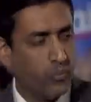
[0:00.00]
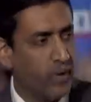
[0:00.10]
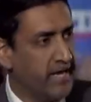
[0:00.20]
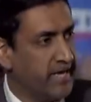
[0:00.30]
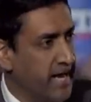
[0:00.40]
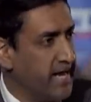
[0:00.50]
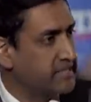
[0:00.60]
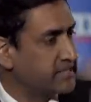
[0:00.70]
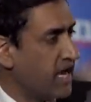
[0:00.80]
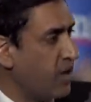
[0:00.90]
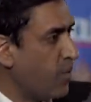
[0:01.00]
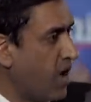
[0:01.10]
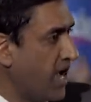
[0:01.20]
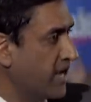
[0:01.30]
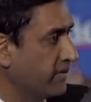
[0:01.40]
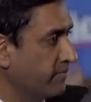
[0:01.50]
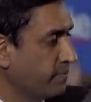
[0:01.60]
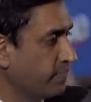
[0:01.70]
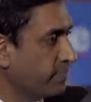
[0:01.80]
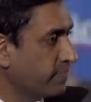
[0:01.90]
We need someone
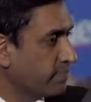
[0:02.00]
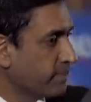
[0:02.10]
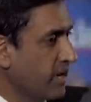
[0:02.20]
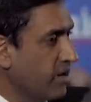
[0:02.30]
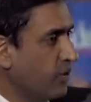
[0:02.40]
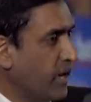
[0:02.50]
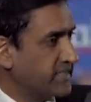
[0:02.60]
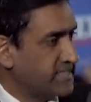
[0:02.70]
who has